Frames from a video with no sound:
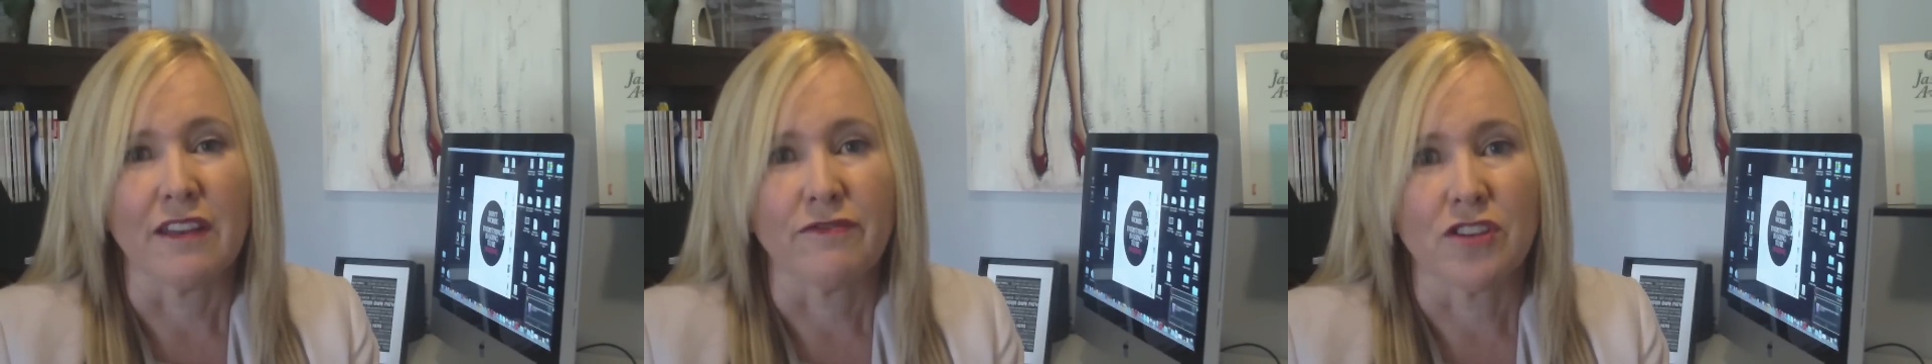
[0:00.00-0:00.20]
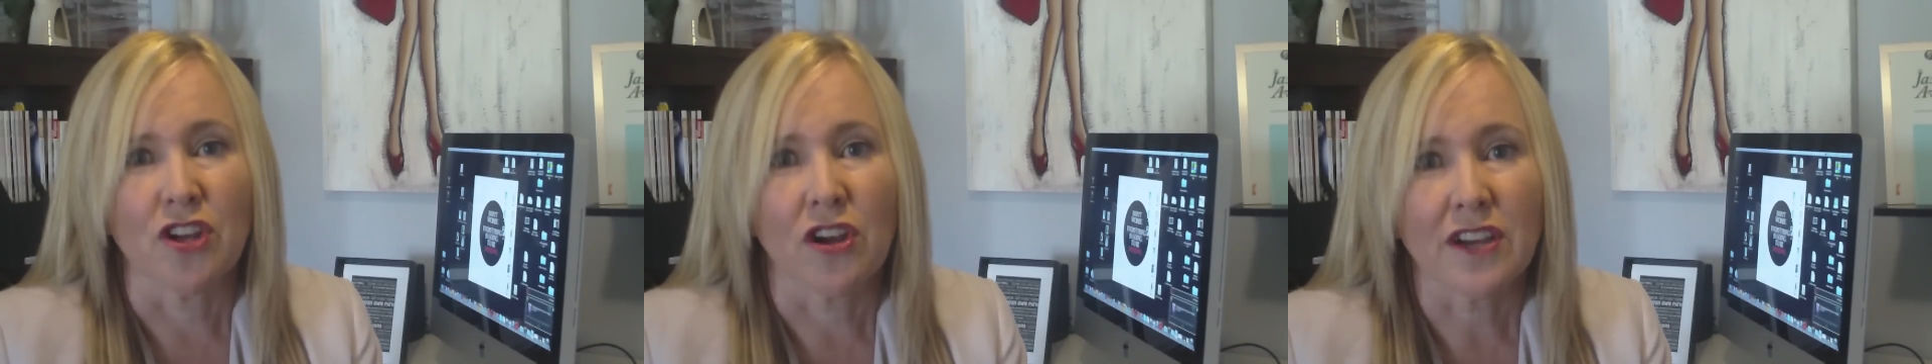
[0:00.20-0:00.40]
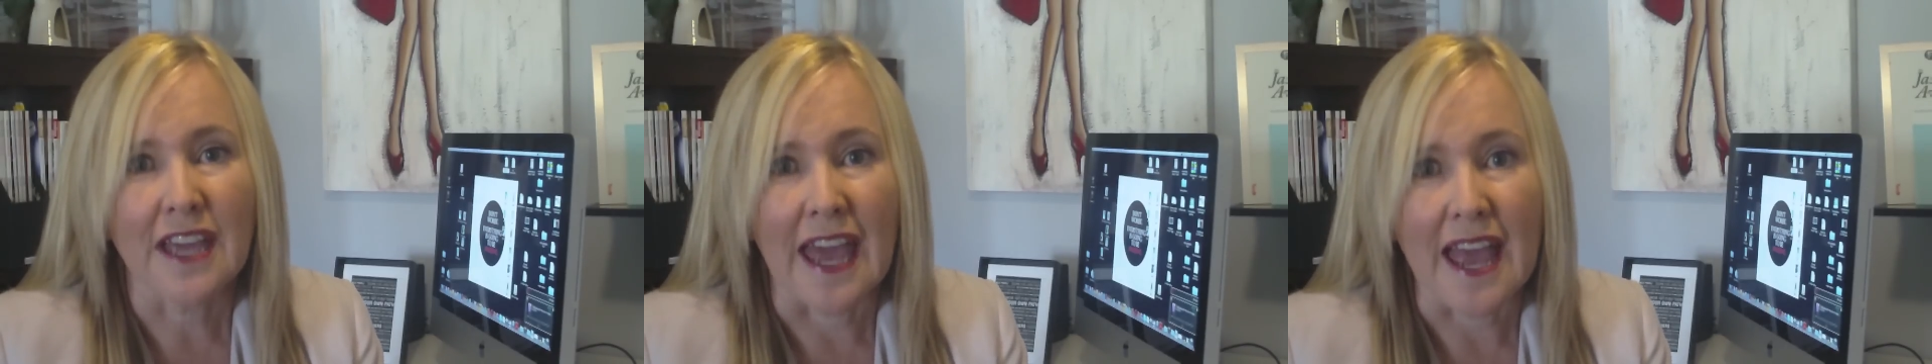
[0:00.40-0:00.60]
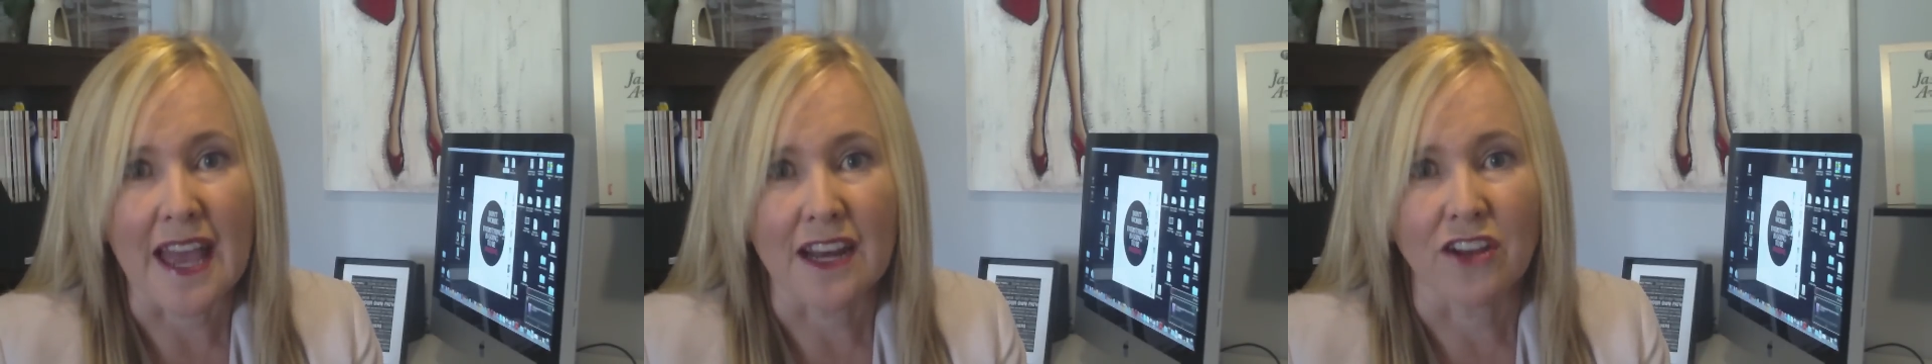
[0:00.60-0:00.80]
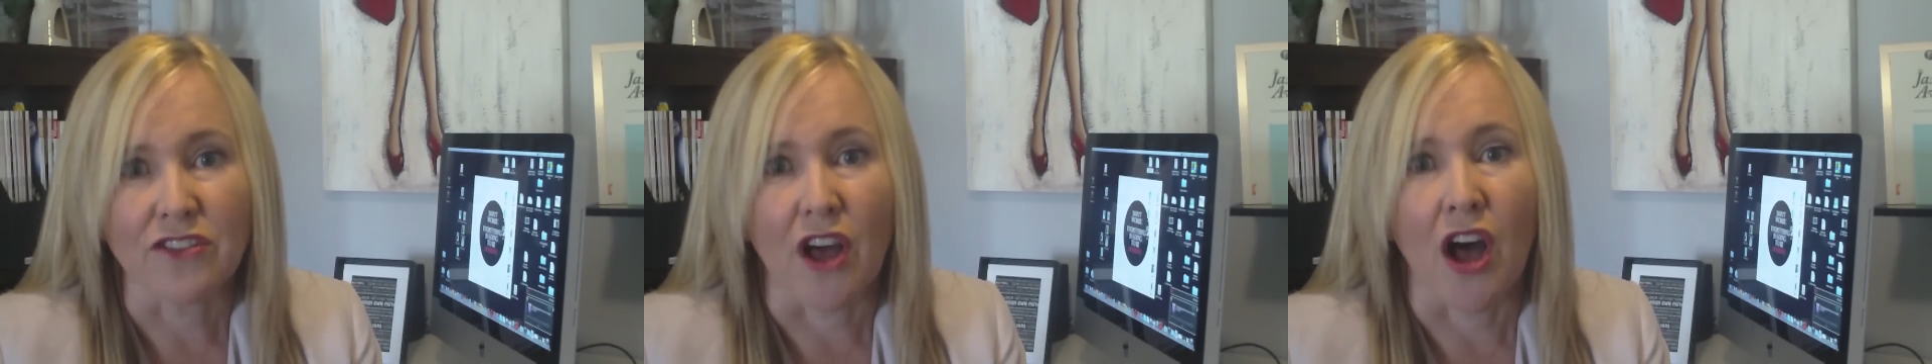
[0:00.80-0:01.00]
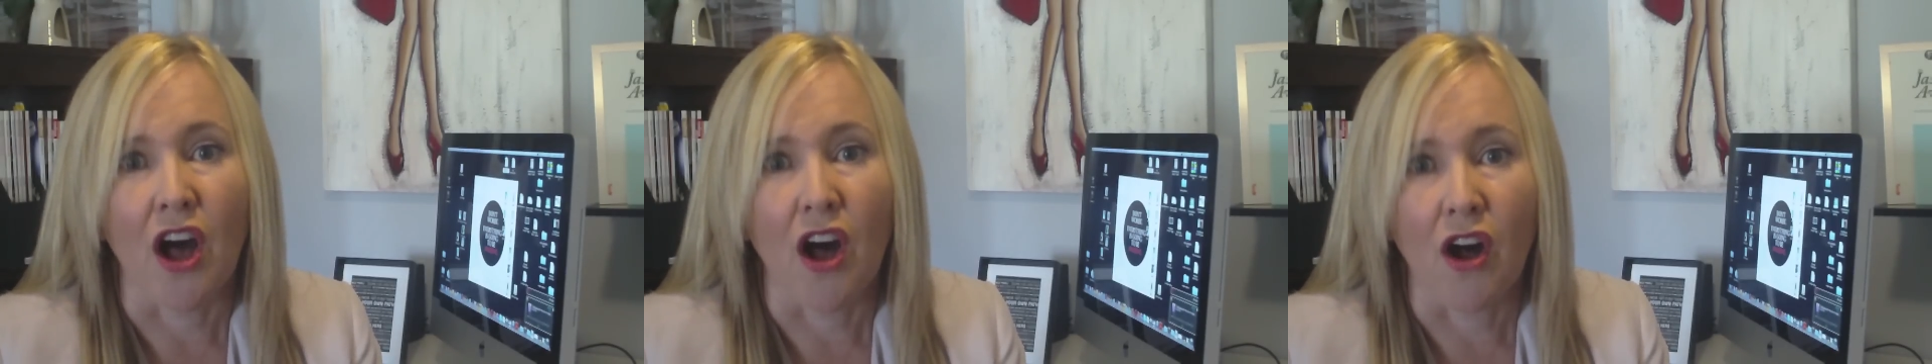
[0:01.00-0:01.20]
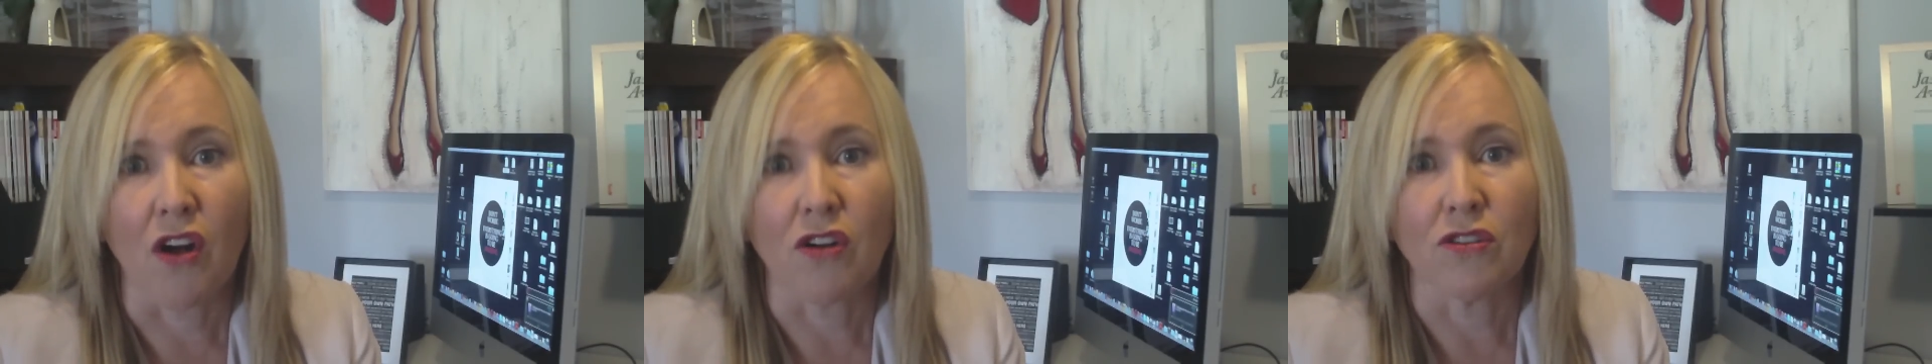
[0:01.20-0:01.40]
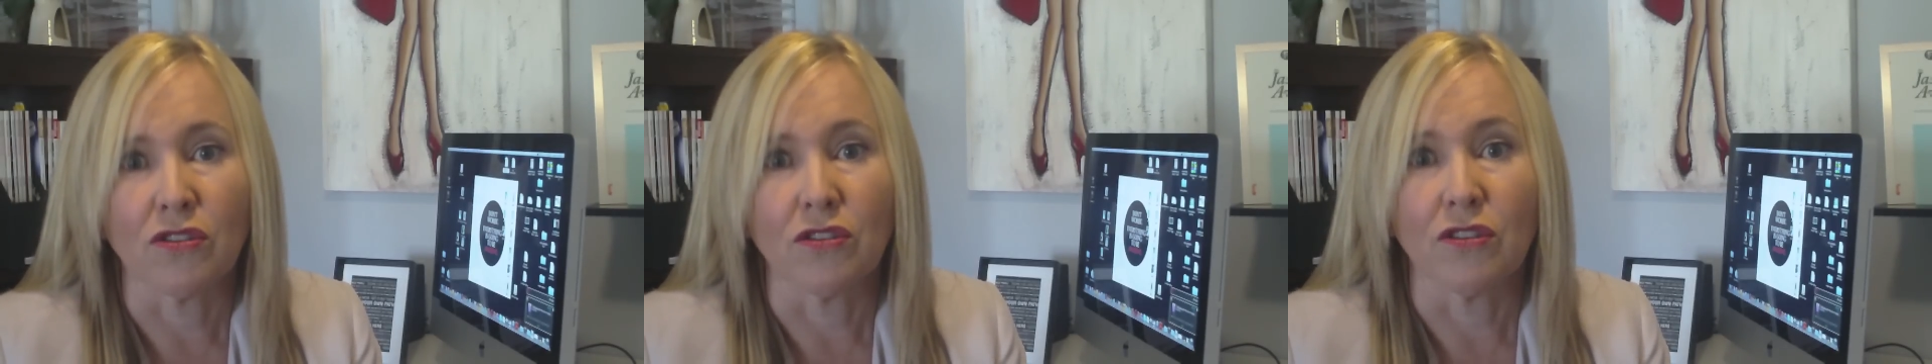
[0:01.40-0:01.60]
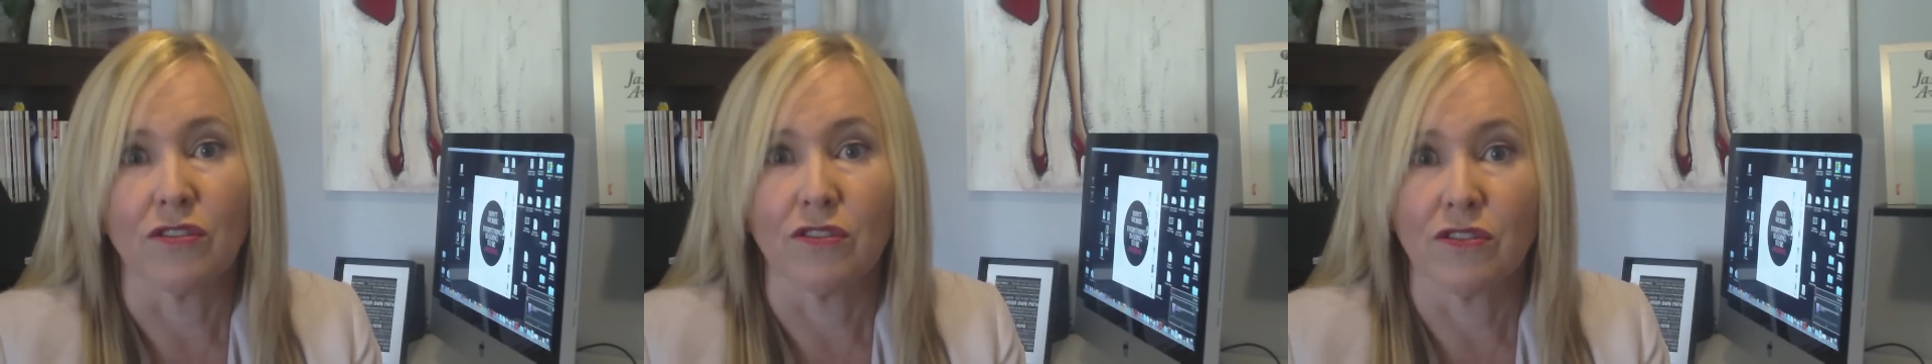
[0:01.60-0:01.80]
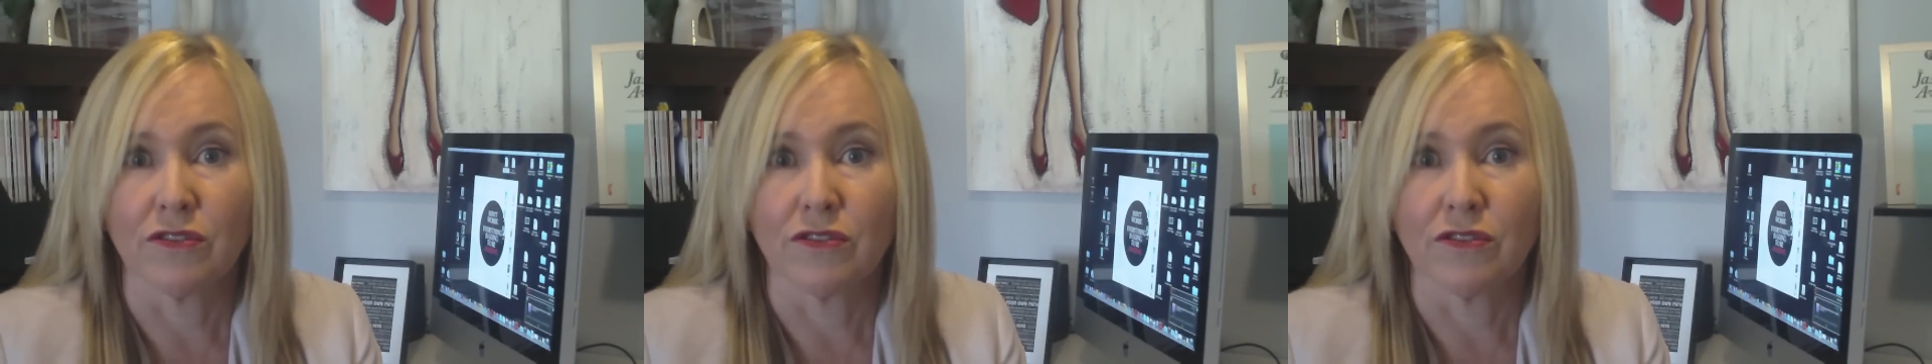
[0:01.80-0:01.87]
if you're not keen on the whole